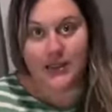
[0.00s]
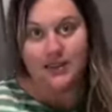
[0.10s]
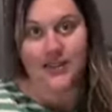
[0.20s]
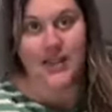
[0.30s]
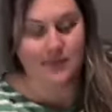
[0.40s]

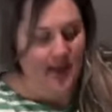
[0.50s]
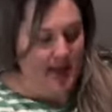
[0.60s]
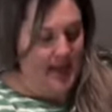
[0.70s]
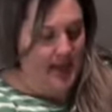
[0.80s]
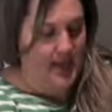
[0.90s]
Just hit my
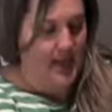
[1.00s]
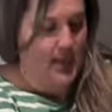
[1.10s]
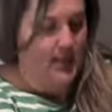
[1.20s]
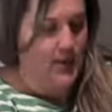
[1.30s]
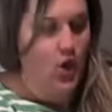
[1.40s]
knee.
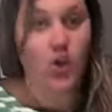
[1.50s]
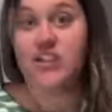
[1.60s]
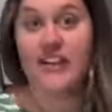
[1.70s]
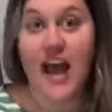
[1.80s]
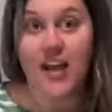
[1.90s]
The whole
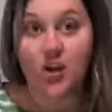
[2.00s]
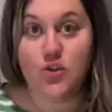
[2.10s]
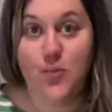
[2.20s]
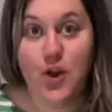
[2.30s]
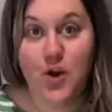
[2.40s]
set goes
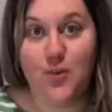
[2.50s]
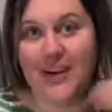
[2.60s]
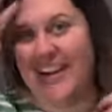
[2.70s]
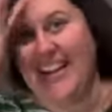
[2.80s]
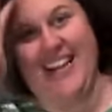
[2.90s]

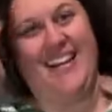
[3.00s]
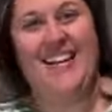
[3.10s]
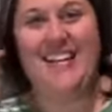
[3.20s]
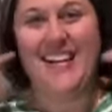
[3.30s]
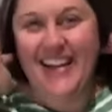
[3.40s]
boom.
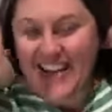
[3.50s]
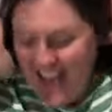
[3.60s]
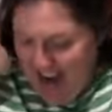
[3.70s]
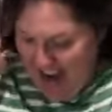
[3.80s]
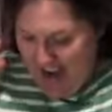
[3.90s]
But
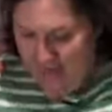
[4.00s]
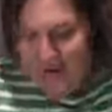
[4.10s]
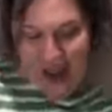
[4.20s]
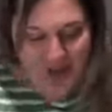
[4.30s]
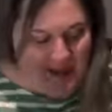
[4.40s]

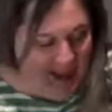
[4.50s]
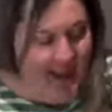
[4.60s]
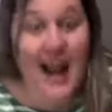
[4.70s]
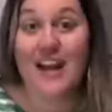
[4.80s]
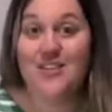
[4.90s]
I'm
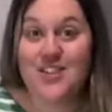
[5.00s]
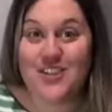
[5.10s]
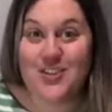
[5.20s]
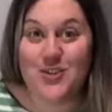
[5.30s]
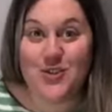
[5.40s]
Katie, I own
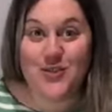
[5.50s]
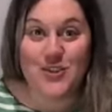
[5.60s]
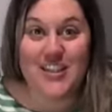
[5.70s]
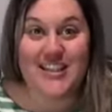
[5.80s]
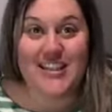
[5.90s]
Junk to Jules,
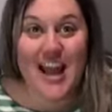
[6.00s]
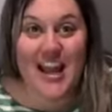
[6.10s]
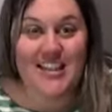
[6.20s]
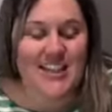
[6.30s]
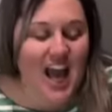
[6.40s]
which is
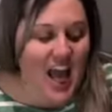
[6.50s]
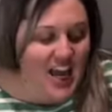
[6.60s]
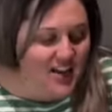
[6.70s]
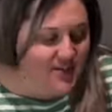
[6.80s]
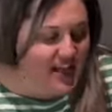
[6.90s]
a ton
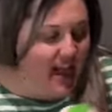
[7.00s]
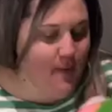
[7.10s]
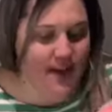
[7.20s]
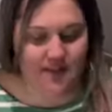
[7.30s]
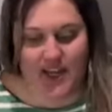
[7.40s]
of
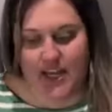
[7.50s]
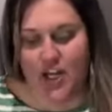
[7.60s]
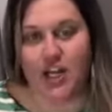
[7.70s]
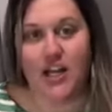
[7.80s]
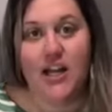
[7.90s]
DIY fun
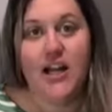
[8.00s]
here.